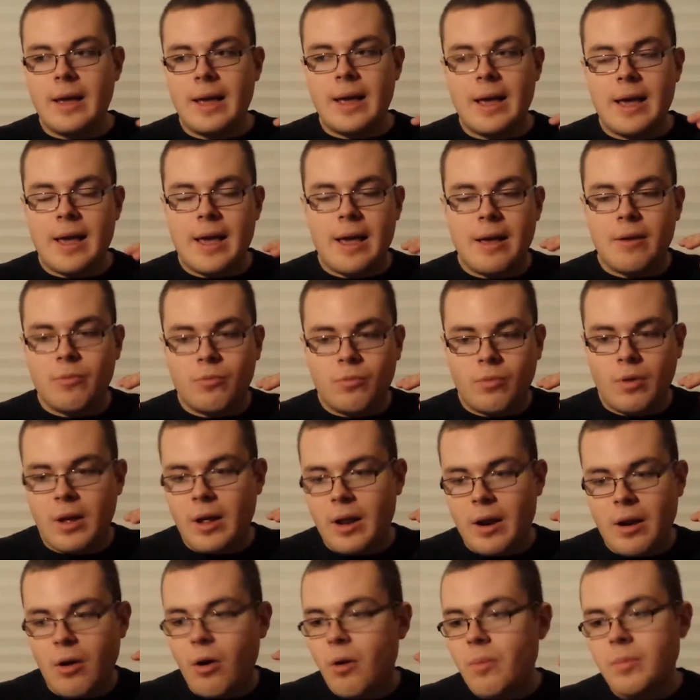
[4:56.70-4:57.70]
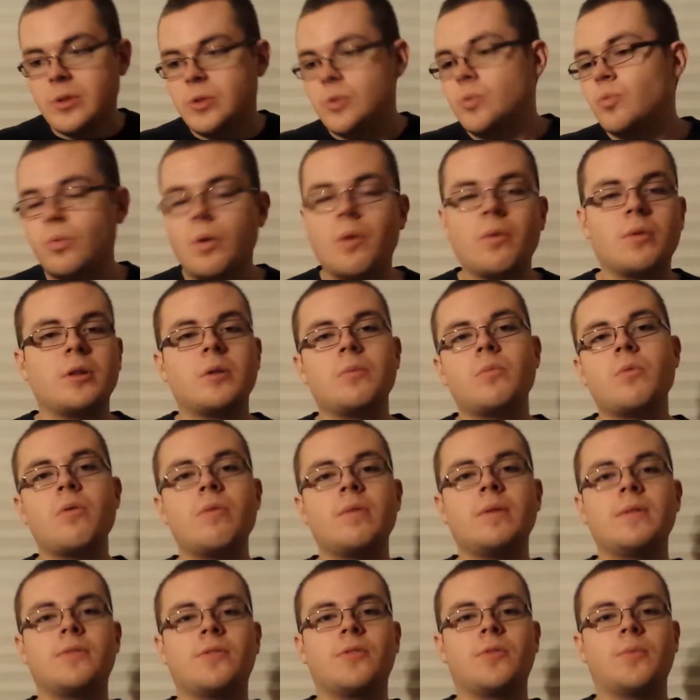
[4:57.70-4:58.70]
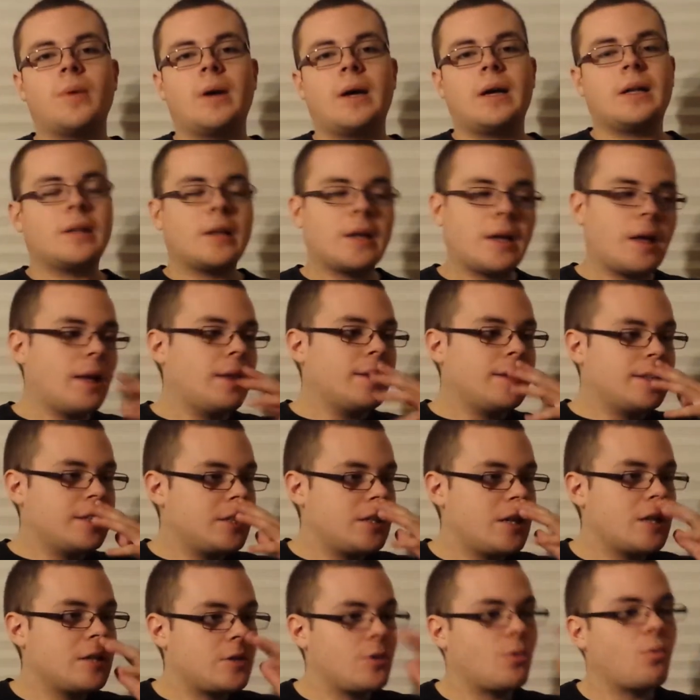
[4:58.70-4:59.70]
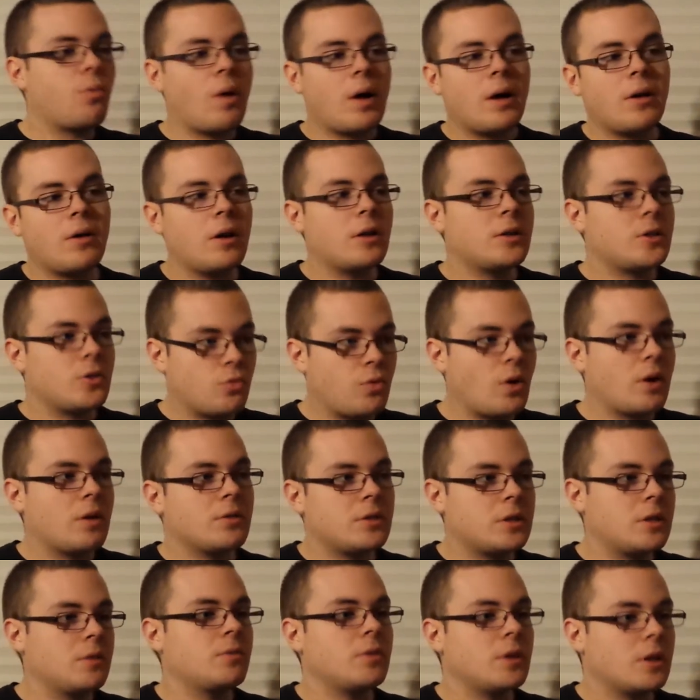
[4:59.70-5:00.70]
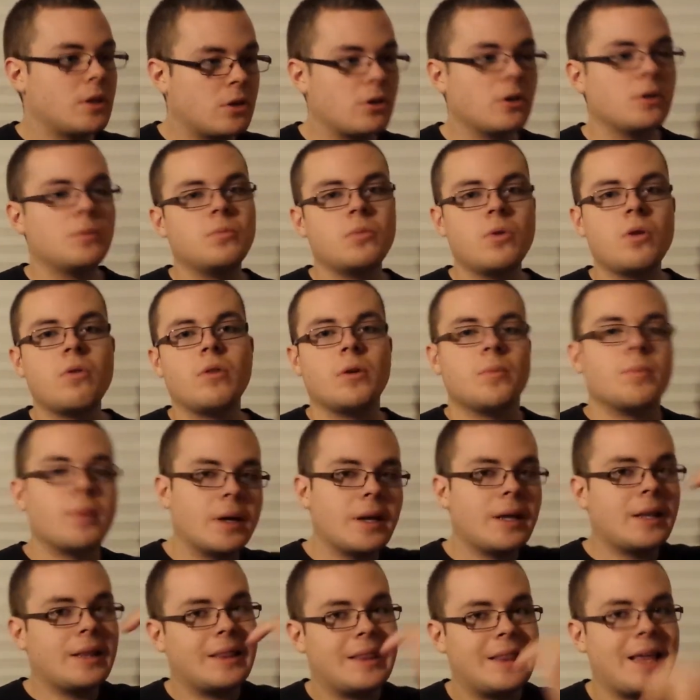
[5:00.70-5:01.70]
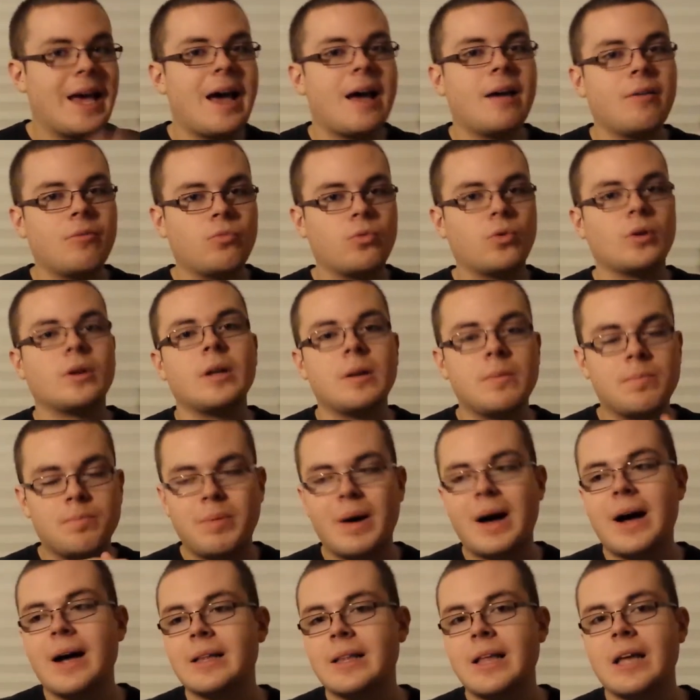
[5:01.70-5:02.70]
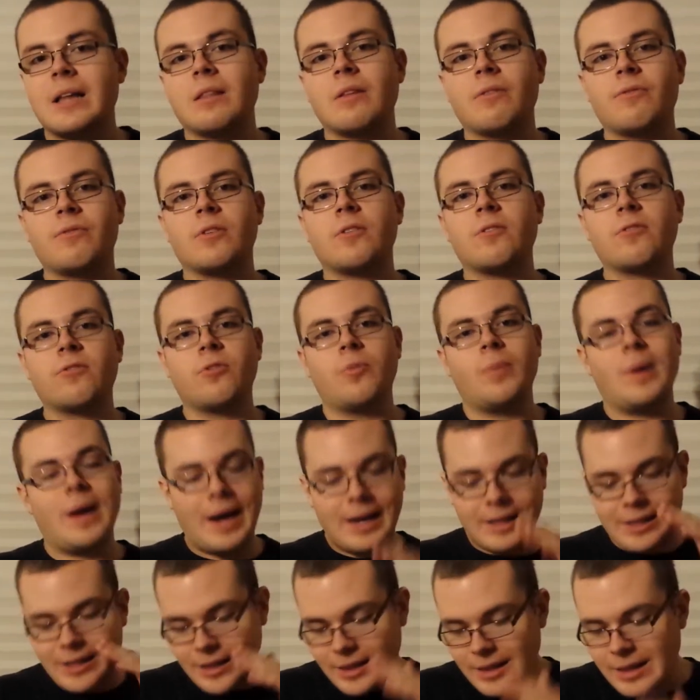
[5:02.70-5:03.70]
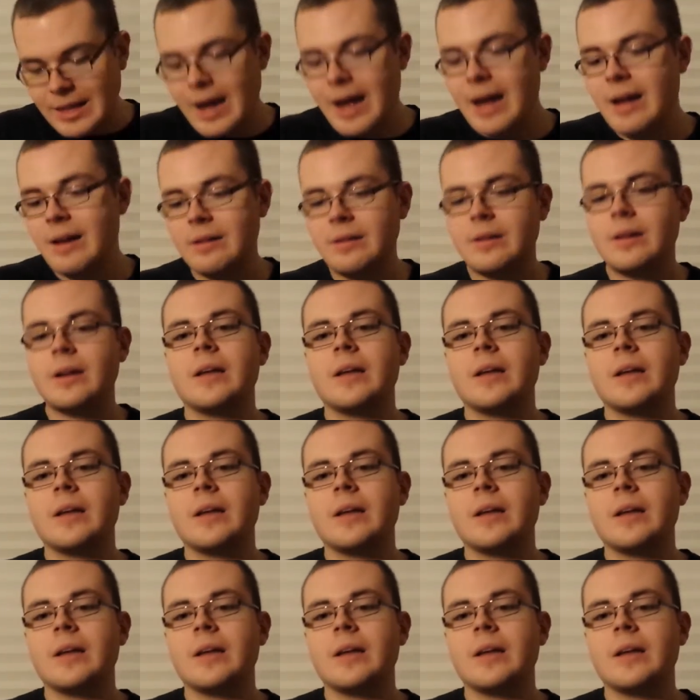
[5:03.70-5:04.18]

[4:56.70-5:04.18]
it almost ruined the movie for me. Like, it's a relatively good movie, but that really bogged down the film for me. I did not